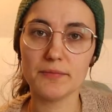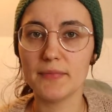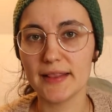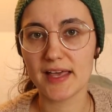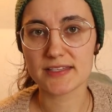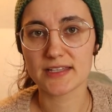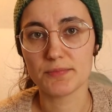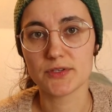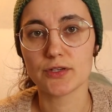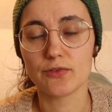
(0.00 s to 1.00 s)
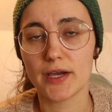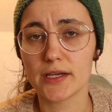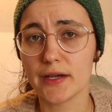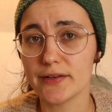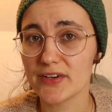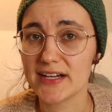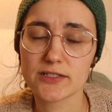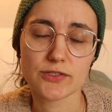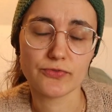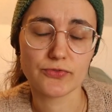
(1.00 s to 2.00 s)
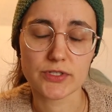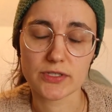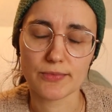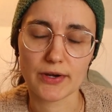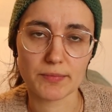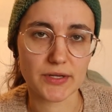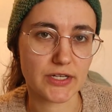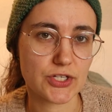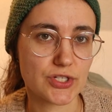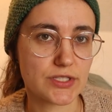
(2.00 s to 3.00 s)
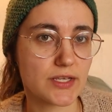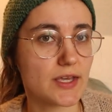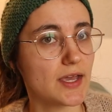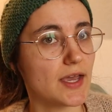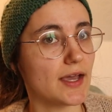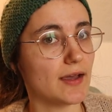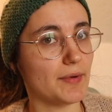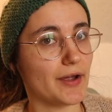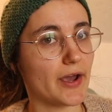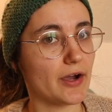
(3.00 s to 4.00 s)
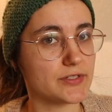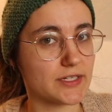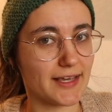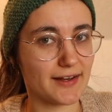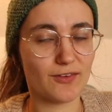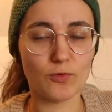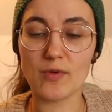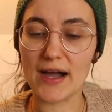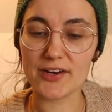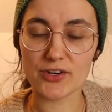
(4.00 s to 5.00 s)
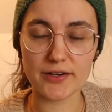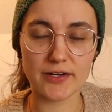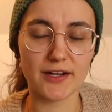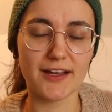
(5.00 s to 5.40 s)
In my last episode, I kind of asked you for some recommendations about how to get it wider.